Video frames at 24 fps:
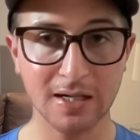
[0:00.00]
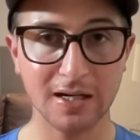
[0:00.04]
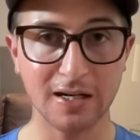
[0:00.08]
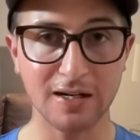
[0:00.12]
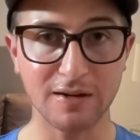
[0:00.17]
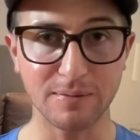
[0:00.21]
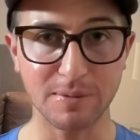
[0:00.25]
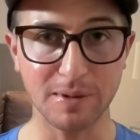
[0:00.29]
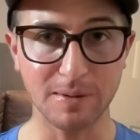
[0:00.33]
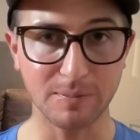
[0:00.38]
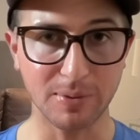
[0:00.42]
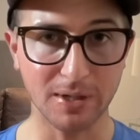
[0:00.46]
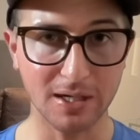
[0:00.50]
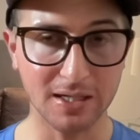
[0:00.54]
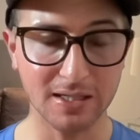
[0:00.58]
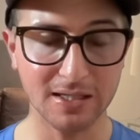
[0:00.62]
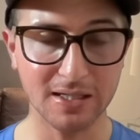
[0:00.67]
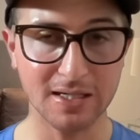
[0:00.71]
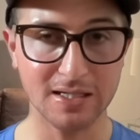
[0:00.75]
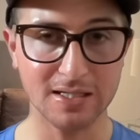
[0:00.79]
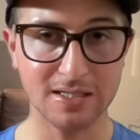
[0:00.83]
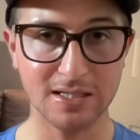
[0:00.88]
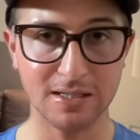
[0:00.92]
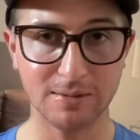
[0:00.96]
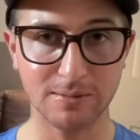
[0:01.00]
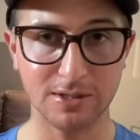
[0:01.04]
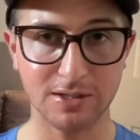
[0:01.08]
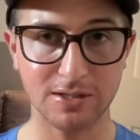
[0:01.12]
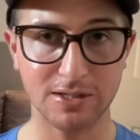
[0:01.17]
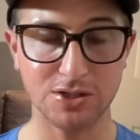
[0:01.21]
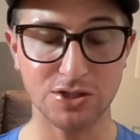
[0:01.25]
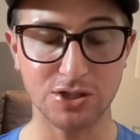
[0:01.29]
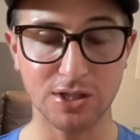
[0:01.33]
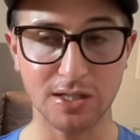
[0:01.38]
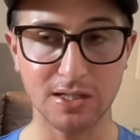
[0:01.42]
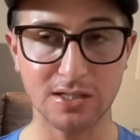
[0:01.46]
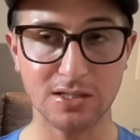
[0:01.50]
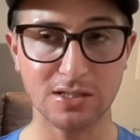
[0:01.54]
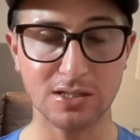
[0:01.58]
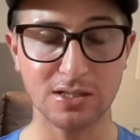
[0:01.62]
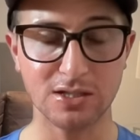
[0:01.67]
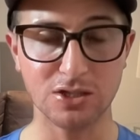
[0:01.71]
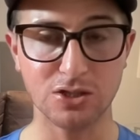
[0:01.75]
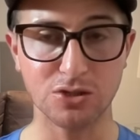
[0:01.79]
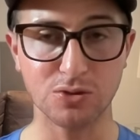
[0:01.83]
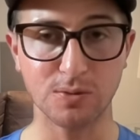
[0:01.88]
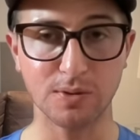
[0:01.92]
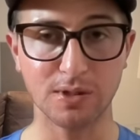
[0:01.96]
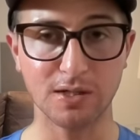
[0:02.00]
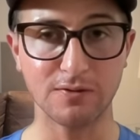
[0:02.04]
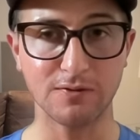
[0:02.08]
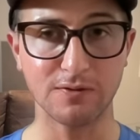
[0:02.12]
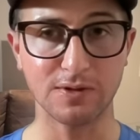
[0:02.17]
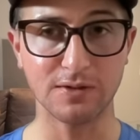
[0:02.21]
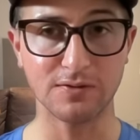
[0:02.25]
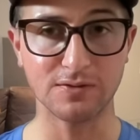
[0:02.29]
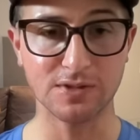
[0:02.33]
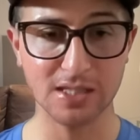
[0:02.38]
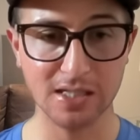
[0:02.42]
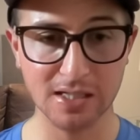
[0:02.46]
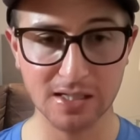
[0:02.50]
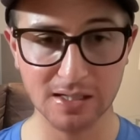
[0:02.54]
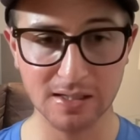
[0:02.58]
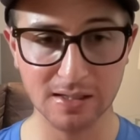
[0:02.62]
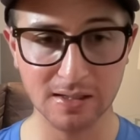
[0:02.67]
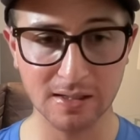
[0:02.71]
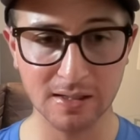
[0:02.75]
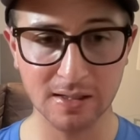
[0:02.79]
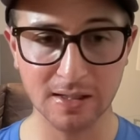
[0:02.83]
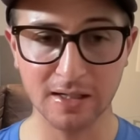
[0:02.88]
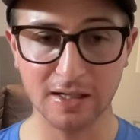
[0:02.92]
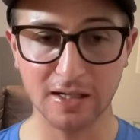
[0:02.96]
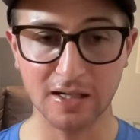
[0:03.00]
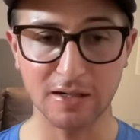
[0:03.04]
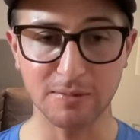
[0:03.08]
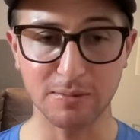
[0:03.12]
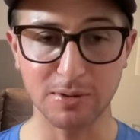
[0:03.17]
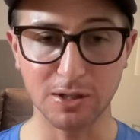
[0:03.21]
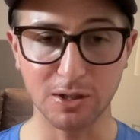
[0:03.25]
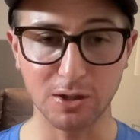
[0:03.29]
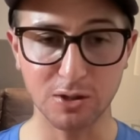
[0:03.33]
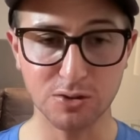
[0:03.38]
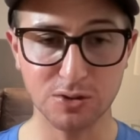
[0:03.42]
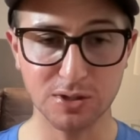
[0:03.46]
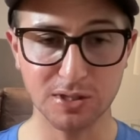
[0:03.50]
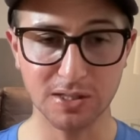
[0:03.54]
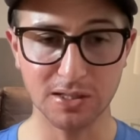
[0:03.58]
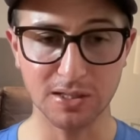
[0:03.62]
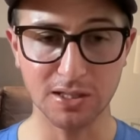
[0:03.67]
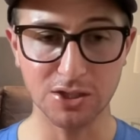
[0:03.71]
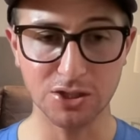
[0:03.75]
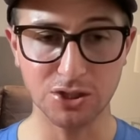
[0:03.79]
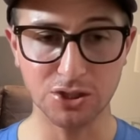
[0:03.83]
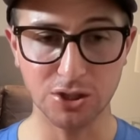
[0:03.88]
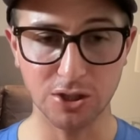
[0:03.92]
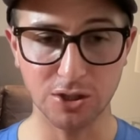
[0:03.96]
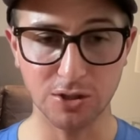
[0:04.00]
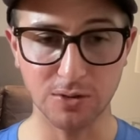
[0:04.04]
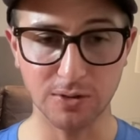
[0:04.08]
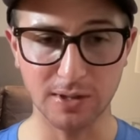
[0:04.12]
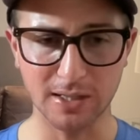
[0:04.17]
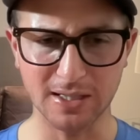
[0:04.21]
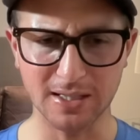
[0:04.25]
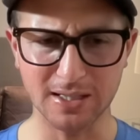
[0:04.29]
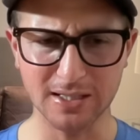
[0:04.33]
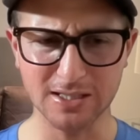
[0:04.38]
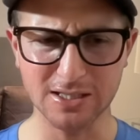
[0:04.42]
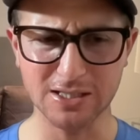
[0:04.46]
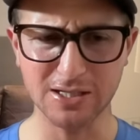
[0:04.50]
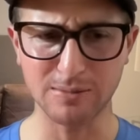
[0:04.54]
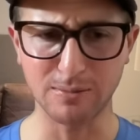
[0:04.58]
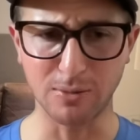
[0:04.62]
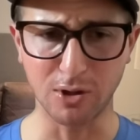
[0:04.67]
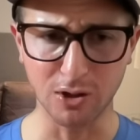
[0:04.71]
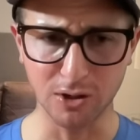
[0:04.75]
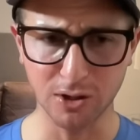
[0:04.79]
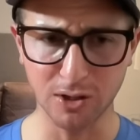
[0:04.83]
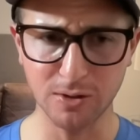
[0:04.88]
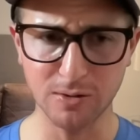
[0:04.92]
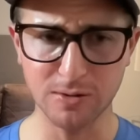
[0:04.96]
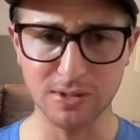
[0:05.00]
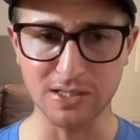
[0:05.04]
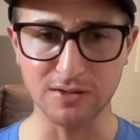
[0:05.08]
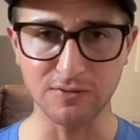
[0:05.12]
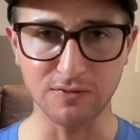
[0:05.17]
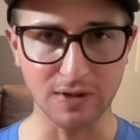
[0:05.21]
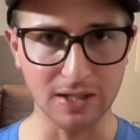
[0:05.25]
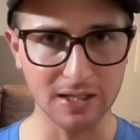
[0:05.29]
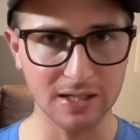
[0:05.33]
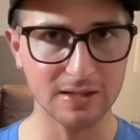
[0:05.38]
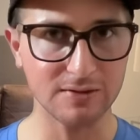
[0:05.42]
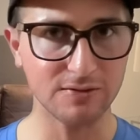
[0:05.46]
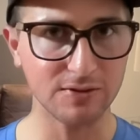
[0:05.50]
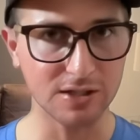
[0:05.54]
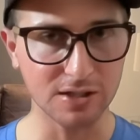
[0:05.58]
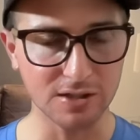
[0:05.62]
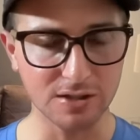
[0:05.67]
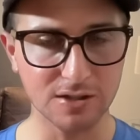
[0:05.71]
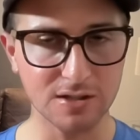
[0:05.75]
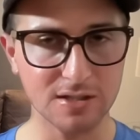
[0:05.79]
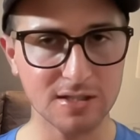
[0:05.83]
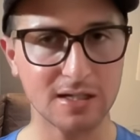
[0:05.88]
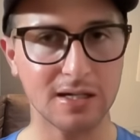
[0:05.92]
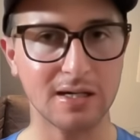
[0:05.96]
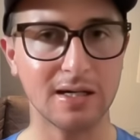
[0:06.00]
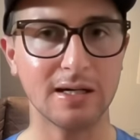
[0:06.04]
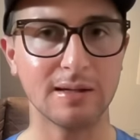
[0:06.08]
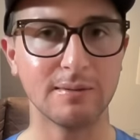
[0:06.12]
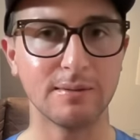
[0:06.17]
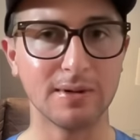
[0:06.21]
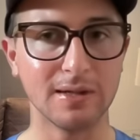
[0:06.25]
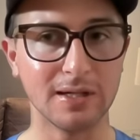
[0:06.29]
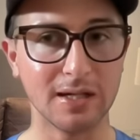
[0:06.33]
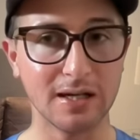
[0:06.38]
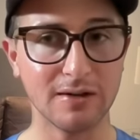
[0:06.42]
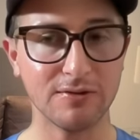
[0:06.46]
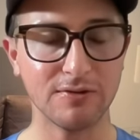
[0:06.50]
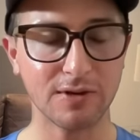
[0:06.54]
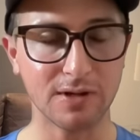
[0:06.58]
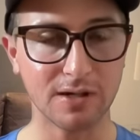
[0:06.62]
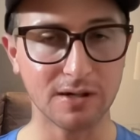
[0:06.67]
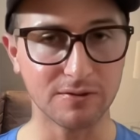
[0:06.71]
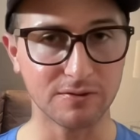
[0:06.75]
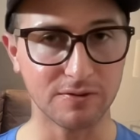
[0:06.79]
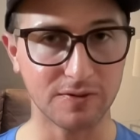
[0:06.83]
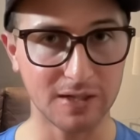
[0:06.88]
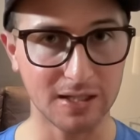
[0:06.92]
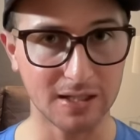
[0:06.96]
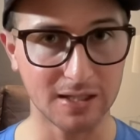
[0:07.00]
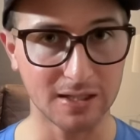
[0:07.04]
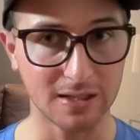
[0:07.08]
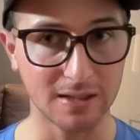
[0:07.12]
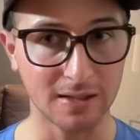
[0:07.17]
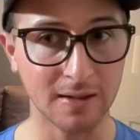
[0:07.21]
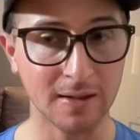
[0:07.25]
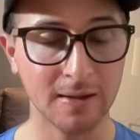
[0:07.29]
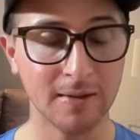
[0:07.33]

I've been podcasting about the Giants since 2015. I've been hosting this show, I think tomorrow is 5 years, and I'm a lifelong fan.